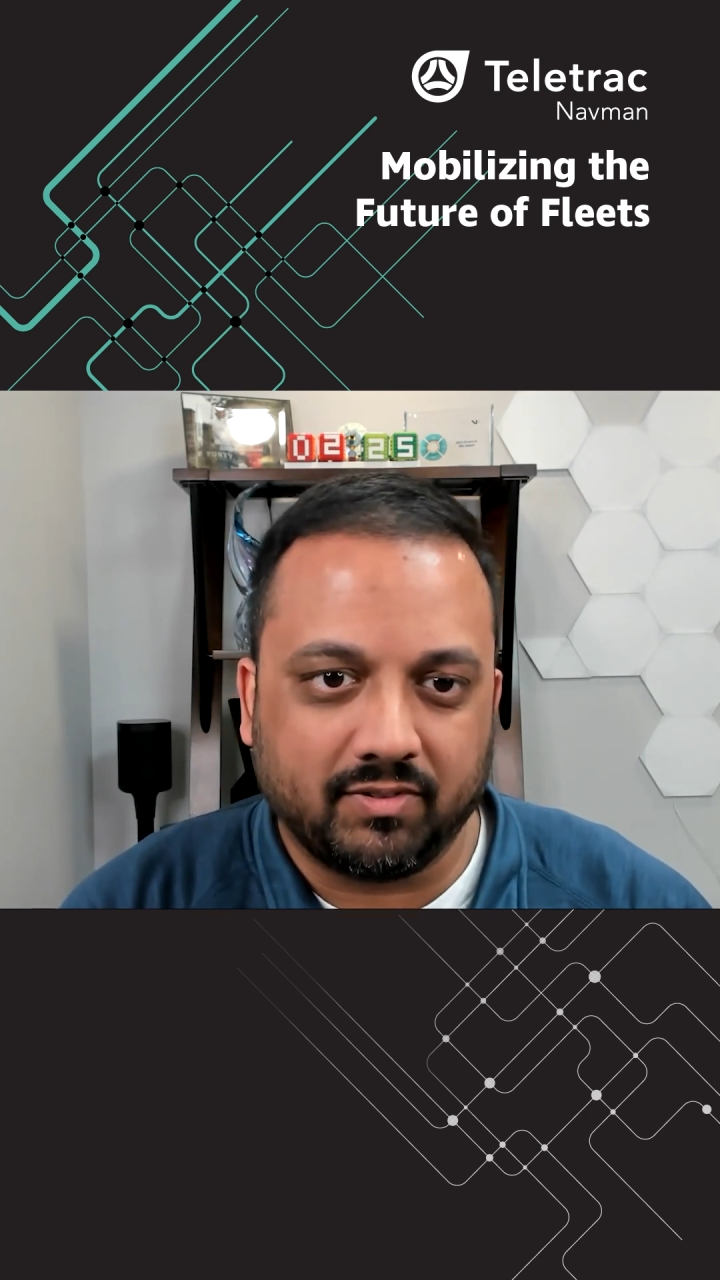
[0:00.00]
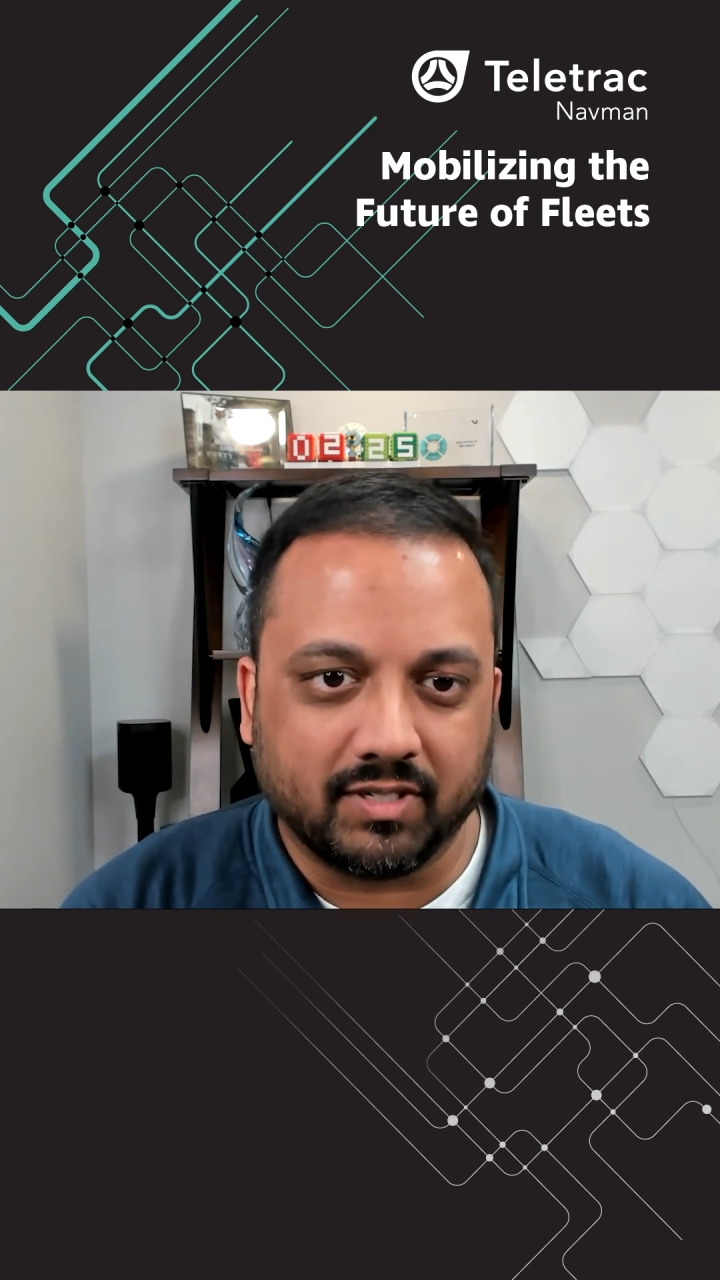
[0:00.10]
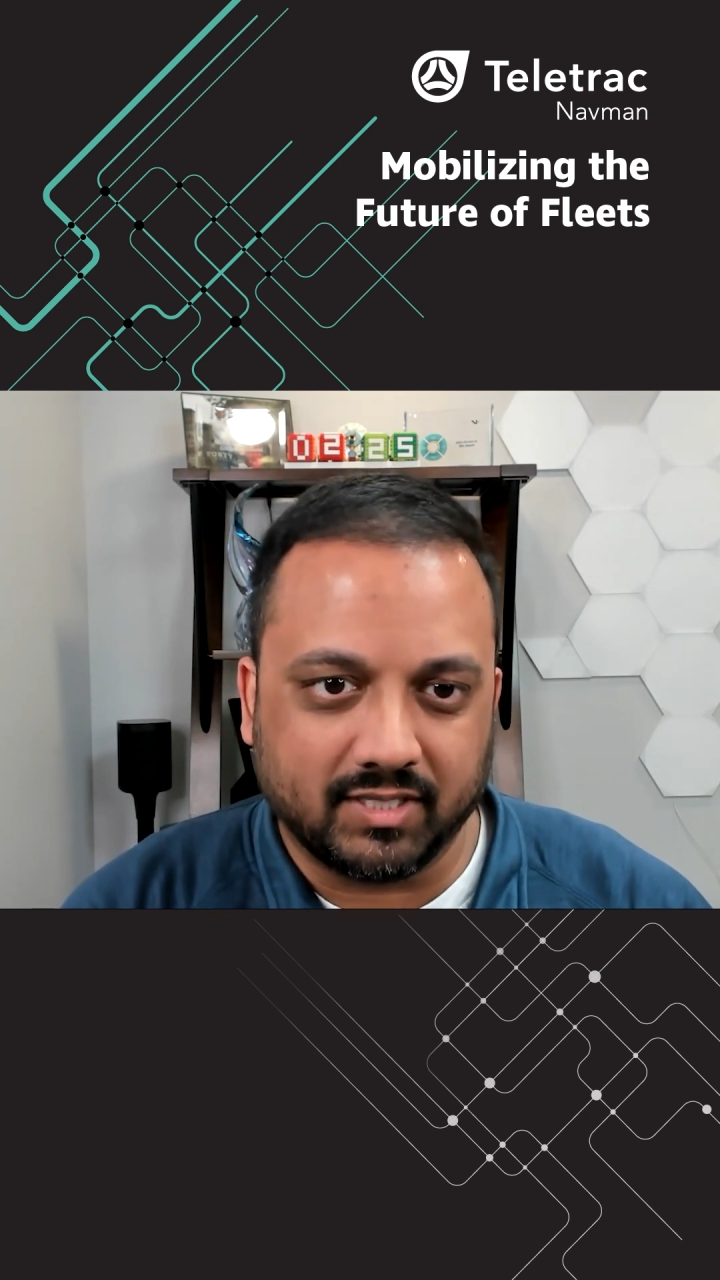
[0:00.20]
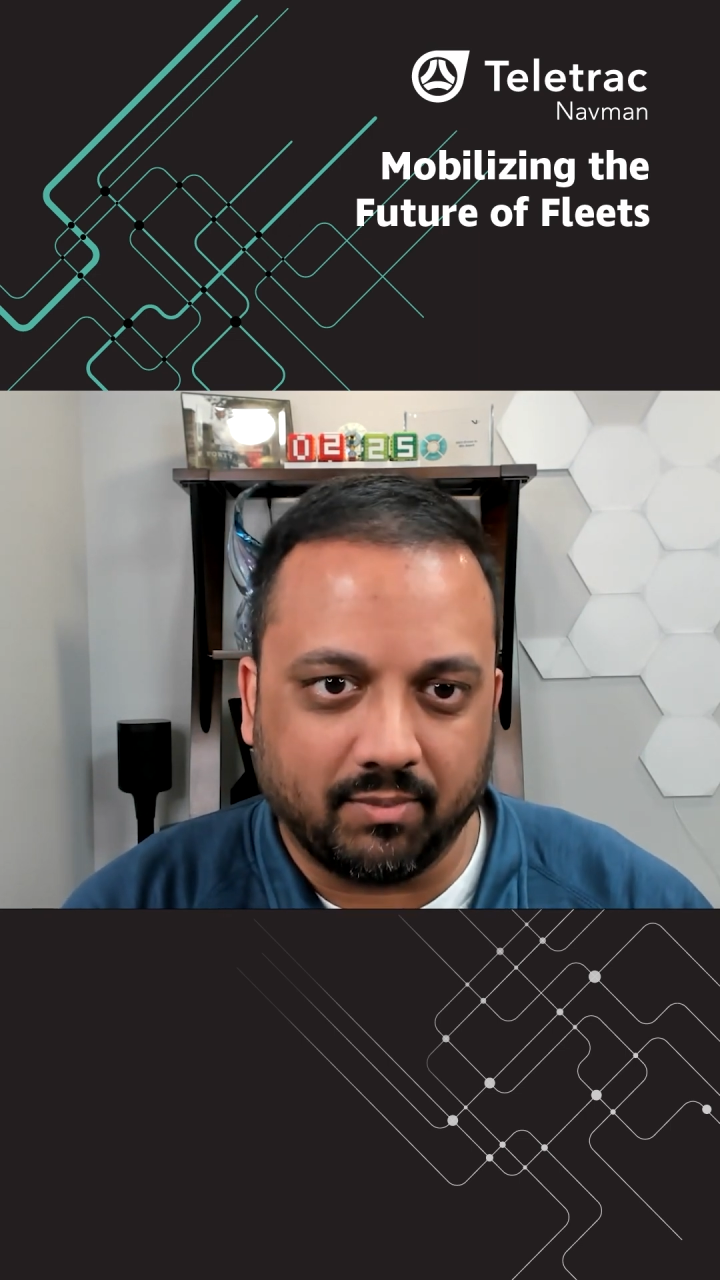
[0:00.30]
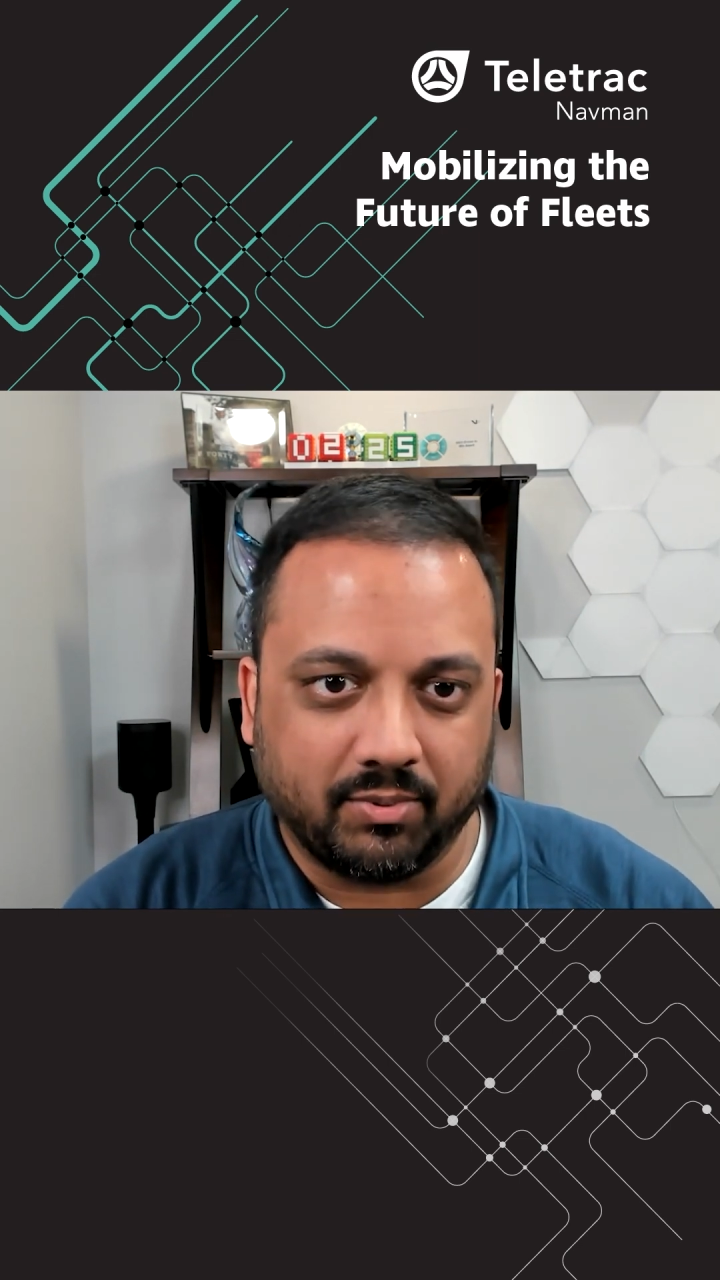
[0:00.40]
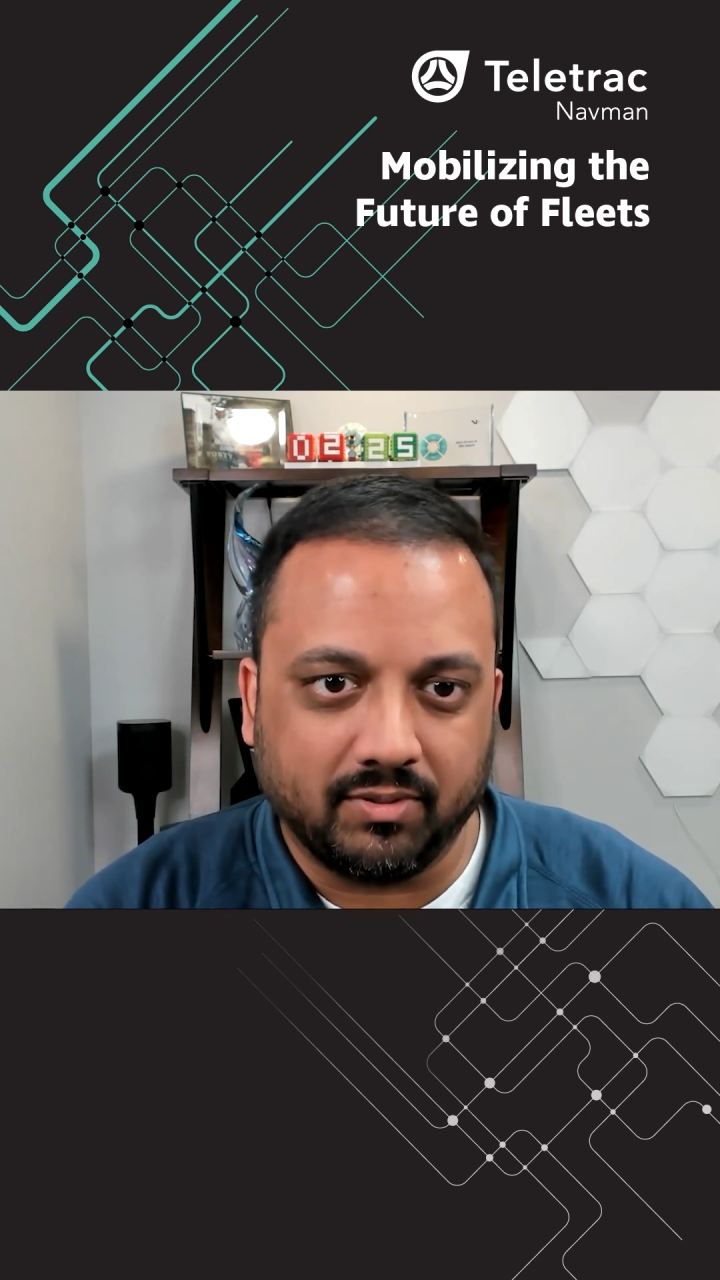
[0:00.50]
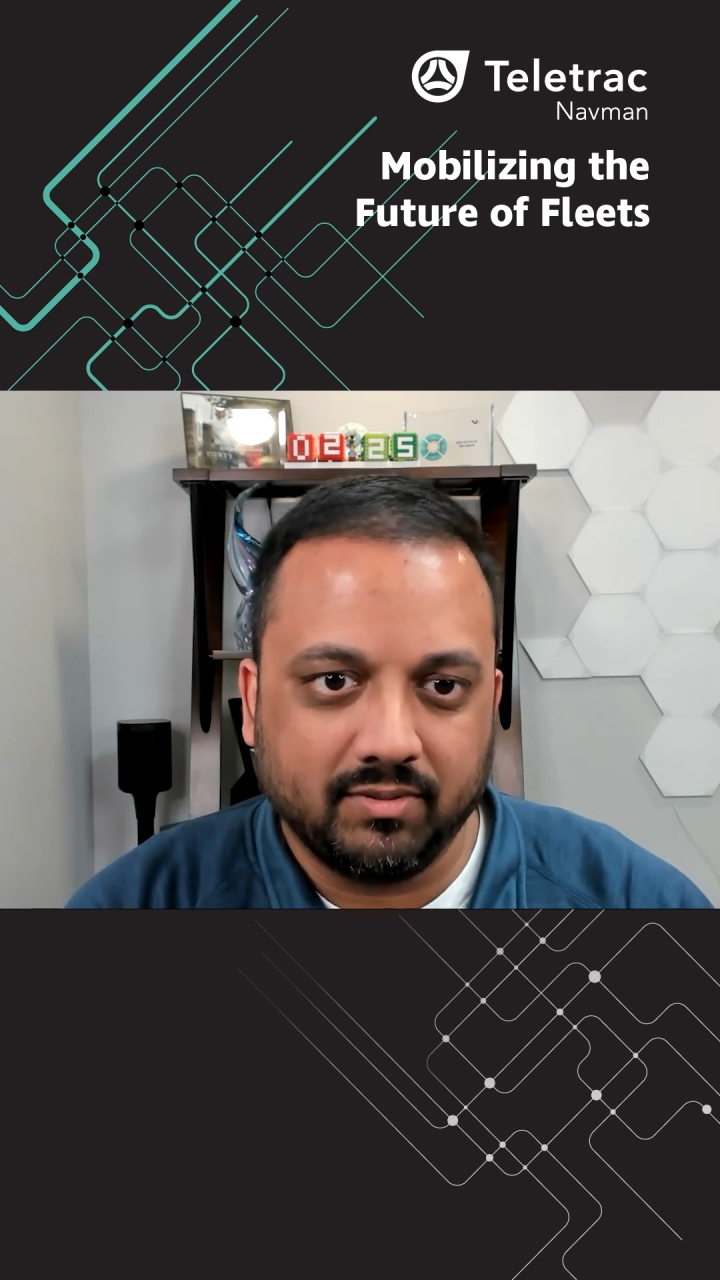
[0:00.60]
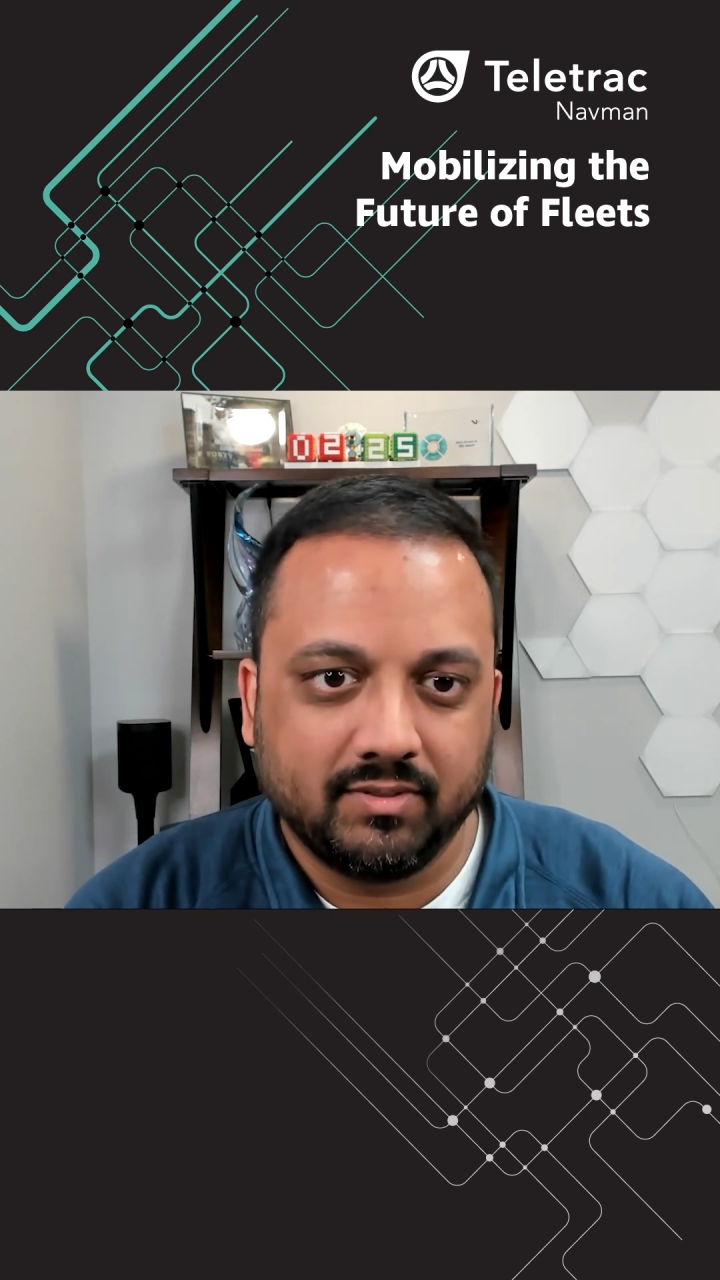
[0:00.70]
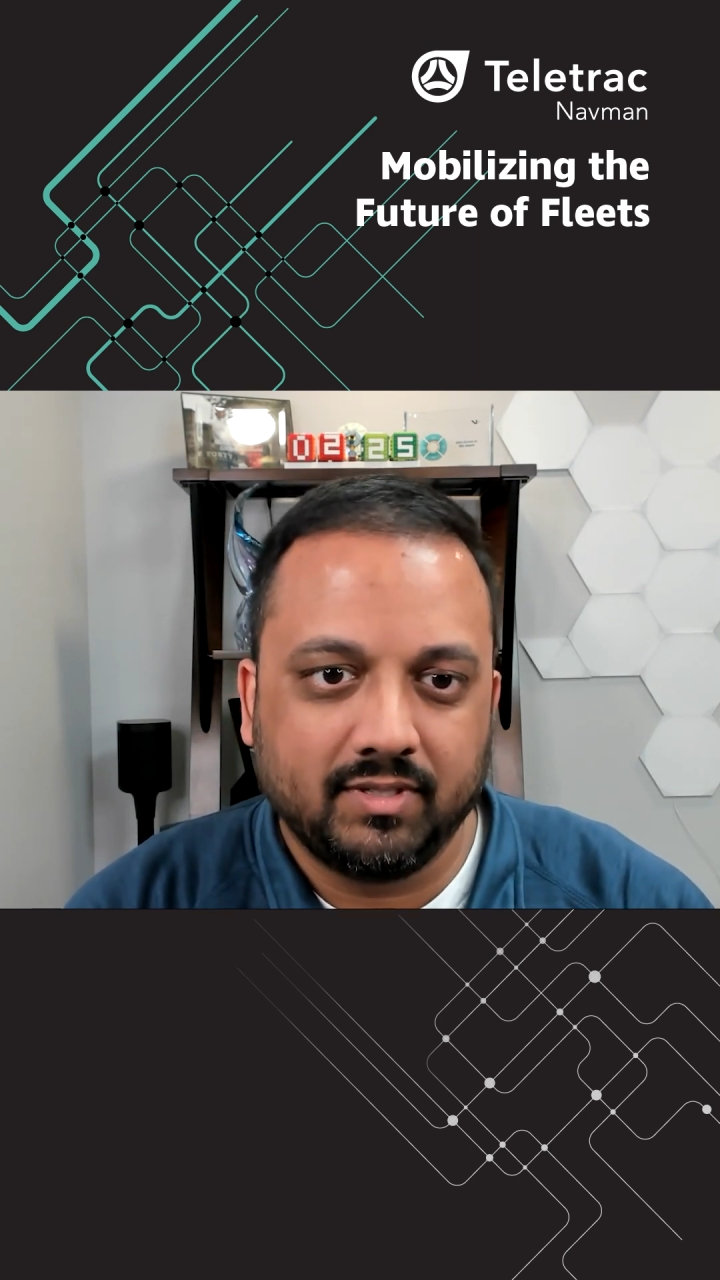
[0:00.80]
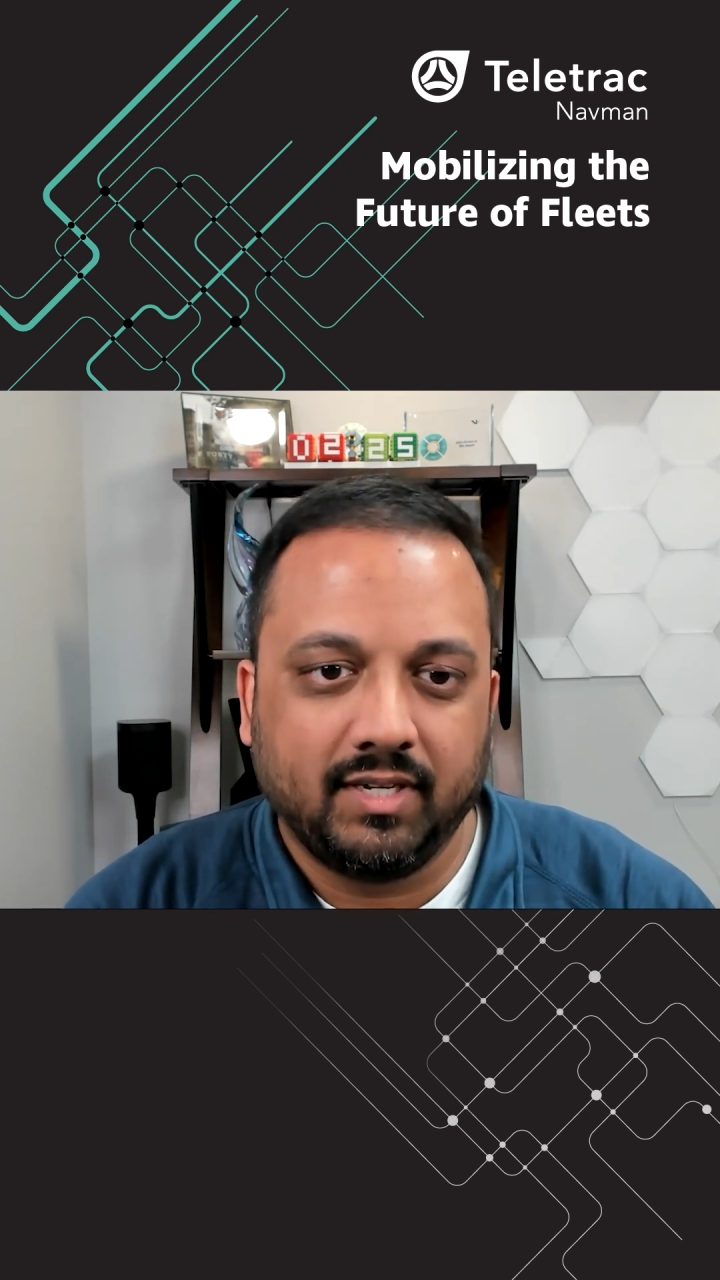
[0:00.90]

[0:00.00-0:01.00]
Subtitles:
for example,